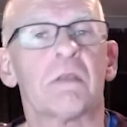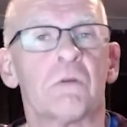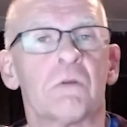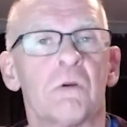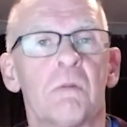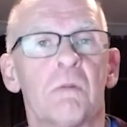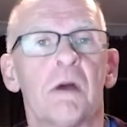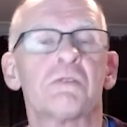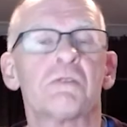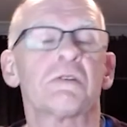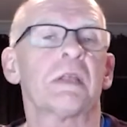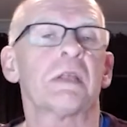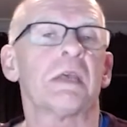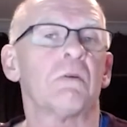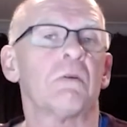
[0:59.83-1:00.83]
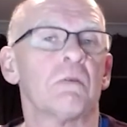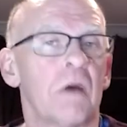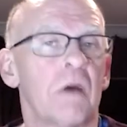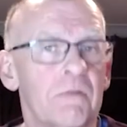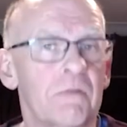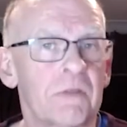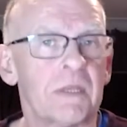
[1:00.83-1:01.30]
through emotionally or
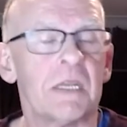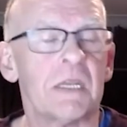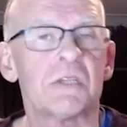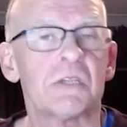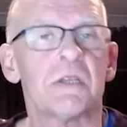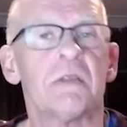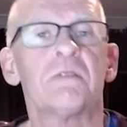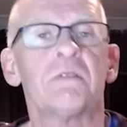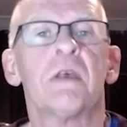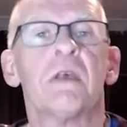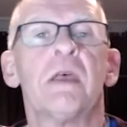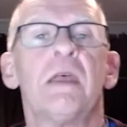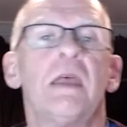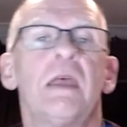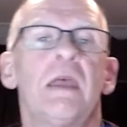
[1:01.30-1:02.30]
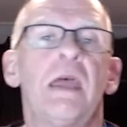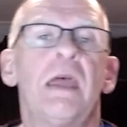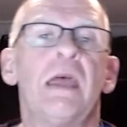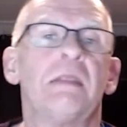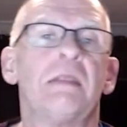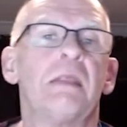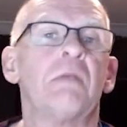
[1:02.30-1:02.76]
life conditions.
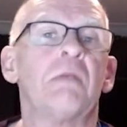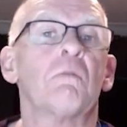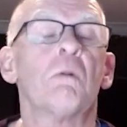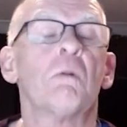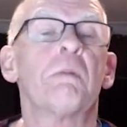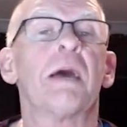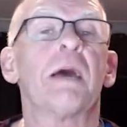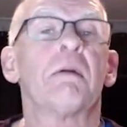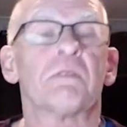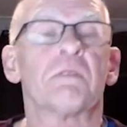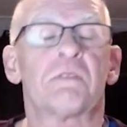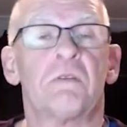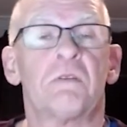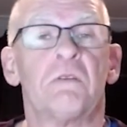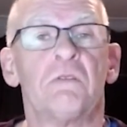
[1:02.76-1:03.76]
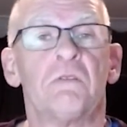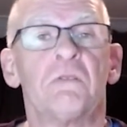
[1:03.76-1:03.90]
And then we'll be able to